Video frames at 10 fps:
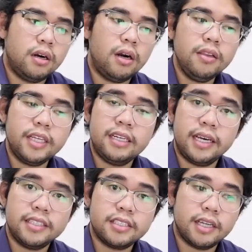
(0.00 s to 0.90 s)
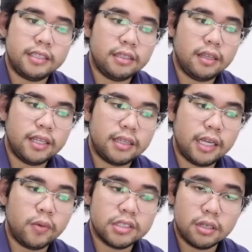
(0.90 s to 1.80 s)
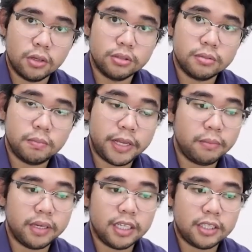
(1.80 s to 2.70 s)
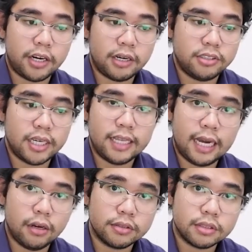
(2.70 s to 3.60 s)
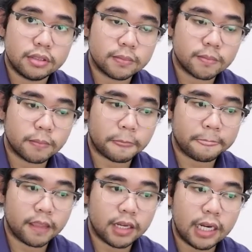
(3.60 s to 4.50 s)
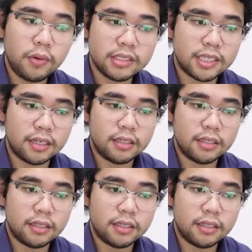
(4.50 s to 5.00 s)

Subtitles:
All the nights that I was alone playing my guitar outside the house, I was